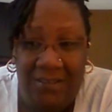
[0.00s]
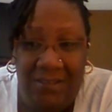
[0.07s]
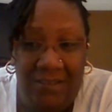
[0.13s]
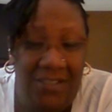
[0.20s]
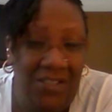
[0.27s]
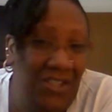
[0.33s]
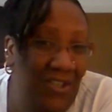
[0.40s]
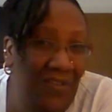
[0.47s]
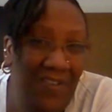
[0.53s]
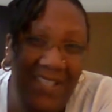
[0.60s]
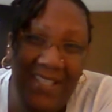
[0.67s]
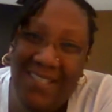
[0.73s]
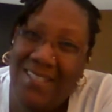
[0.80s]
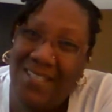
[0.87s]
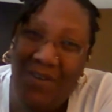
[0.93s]
the jury
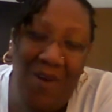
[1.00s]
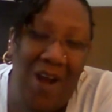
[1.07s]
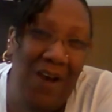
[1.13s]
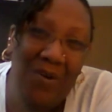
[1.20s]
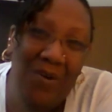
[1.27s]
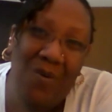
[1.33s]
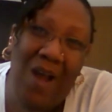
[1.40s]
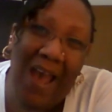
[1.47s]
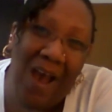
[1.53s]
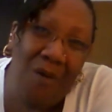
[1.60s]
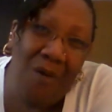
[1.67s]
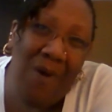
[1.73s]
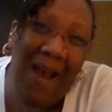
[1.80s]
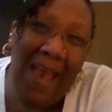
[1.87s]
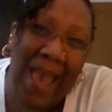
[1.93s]
is still out on
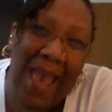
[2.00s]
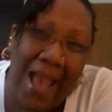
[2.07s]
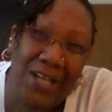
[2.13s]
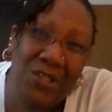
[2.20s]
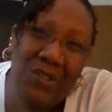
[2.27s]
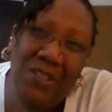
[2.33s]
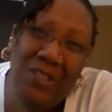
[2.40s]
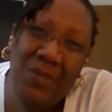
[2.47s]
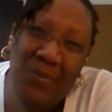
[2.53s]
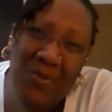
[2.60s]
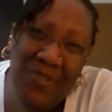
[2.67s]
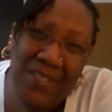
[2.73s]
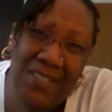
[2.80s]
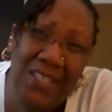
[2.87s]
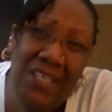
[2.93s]
how I actually
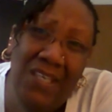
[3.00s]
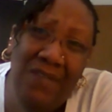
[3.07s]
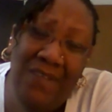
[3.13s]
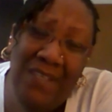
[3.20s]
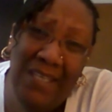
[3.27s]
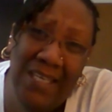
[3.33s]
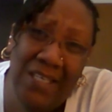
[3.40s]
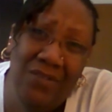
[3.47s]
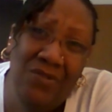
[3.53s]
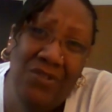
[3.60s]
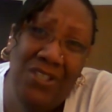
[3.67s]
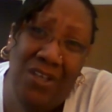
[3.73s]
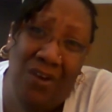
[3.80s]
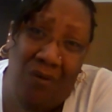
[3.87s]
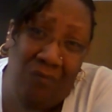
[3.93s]
perceive the
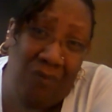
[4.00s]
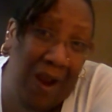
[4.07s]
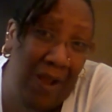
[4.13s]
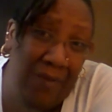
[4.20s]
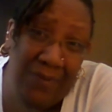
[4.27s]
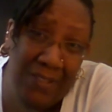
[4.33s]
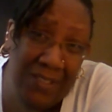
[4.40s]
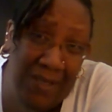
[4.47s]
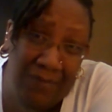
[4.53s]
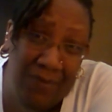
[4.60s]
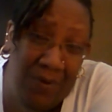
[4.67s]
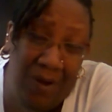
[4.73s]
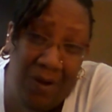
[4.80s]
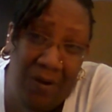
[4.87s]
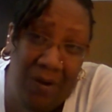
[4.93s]
energy around the
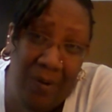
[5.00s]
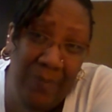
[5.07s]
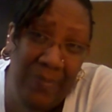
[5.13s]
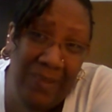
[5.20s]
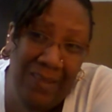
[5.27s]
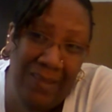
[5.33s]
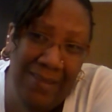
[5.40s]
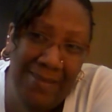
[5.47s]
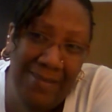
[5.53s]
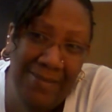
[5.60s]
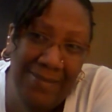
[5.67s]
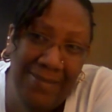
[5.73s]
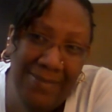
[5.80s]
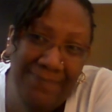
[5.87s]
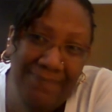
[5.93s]
devil card,
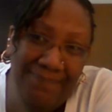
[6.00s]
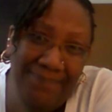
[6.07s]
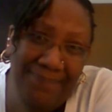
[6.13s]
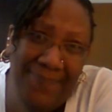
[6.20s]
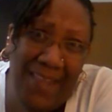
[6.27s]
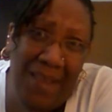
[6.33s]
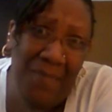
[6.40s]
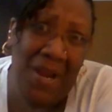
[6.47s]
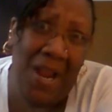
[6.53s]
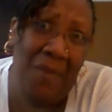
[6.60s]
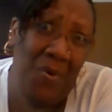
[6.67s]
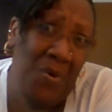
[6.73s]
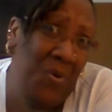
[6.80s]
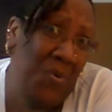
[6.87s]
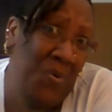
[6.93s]
because I'm a
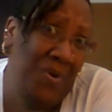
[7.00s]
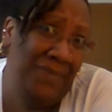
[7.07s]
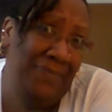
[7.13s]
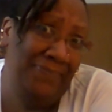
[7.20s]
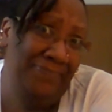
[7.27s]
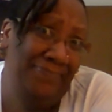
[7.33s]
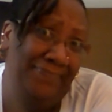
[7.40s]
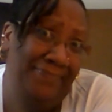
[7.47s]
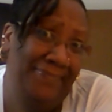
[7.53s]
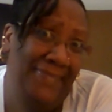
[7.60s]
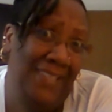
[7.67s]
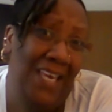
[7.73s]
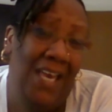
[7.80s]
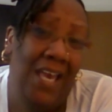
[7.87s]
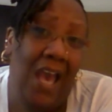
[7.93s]
Capricorn.
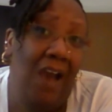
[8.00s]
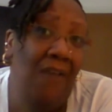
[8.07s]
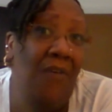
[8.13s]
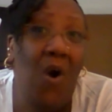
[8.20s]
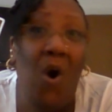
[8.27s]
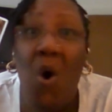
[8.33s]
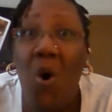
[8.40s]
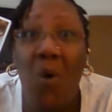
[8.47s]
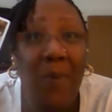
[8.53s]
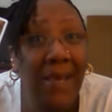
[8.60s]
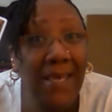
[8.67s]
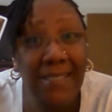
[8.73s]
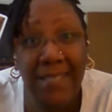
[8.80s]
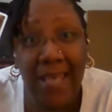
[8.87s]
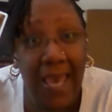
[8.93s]
I've
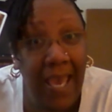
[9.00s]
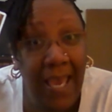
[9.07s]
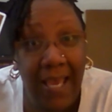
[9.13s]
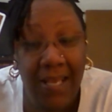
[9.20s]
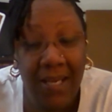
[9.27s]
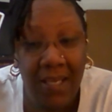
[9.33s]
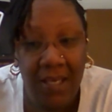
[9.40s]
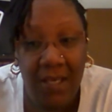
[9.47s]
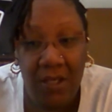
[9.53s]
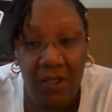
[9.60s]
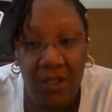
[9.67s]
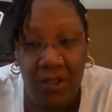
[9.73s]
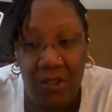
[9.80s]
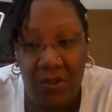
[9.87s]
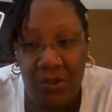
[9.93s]
always had
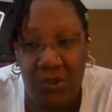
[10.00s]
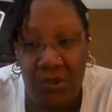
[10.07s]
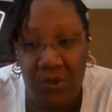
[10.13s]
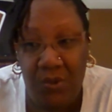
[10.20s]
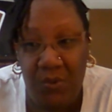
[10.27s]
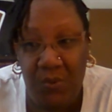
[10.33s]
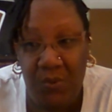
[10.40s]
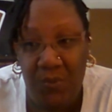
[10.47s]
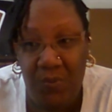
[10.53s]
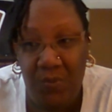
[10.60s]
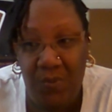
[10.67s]
to